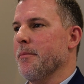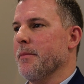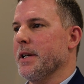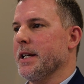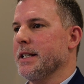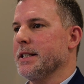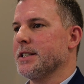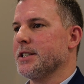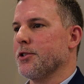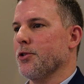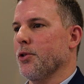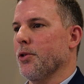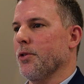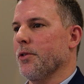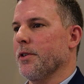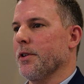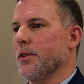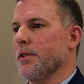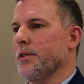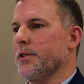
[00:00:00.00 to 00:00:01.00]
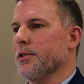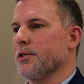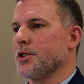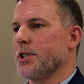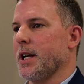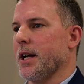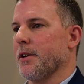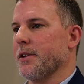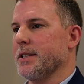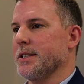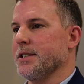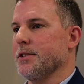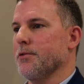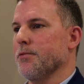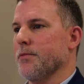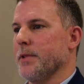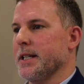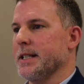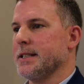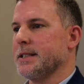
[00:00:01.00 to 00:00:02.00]
it's thought that your child is at
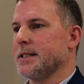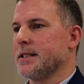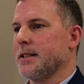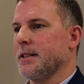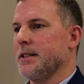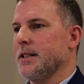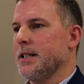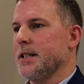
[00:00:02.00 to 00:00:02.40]
risk.